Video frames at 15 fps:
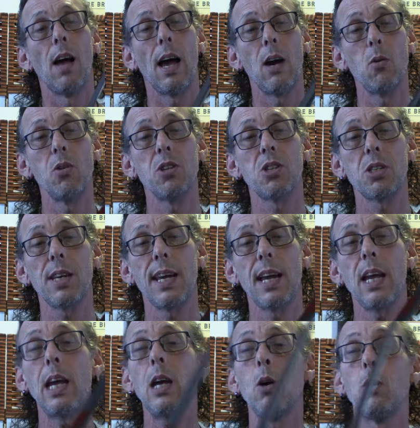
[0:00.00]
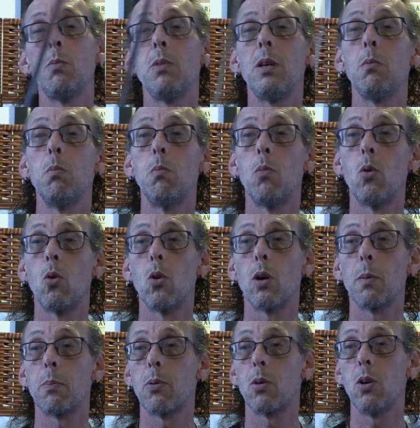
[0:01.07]
I would say it would be
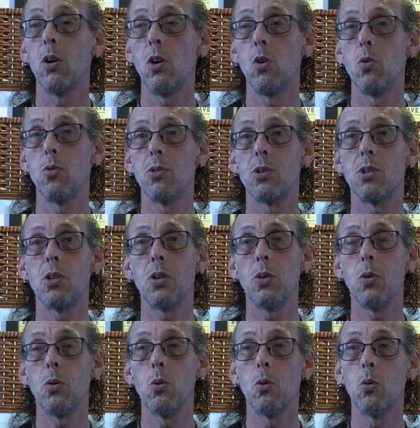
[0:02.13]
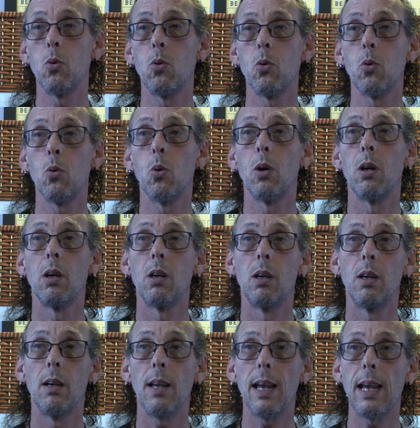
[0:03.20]
more prone to
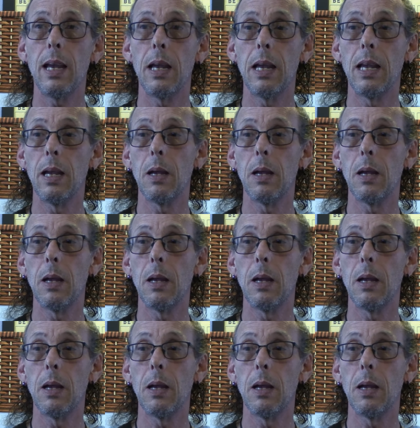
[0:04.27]
a